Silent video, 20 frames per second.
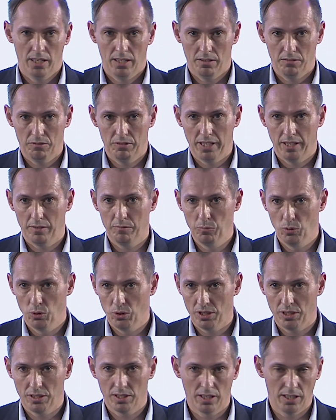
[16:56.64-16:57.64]
We have
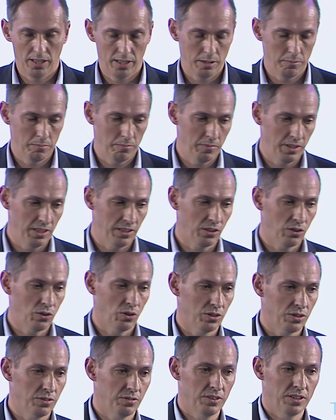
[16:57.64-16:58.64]
more time in the
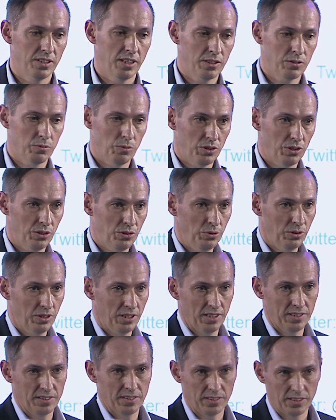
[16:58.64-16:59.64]
course of the next 1 or 2
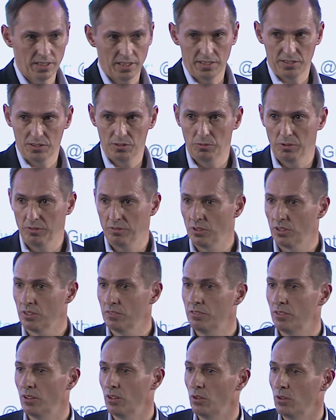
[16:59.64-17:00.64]
days in case we want to
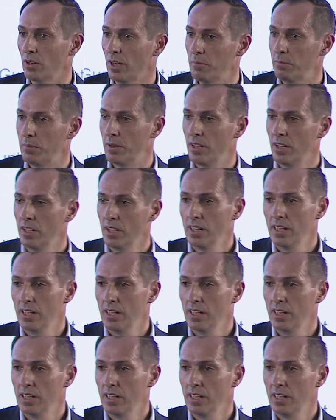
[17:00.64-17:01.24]
follow up.